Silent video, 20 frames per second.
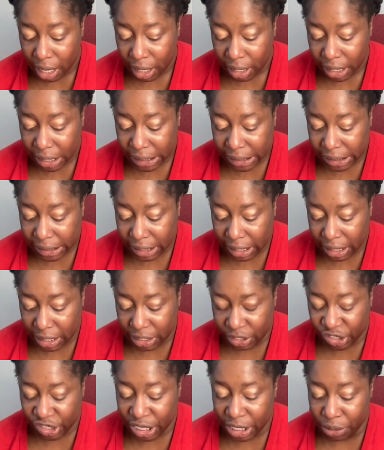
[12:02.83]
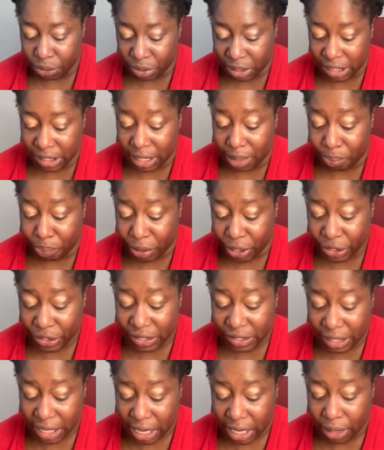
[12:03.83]
because she was
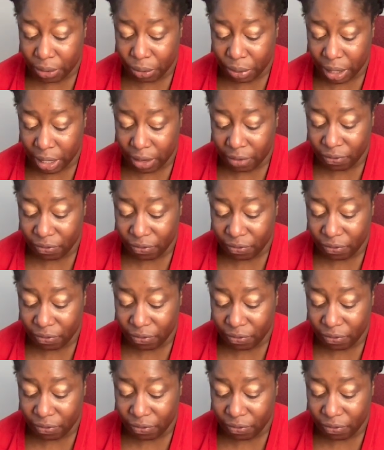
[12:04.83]
impersonating one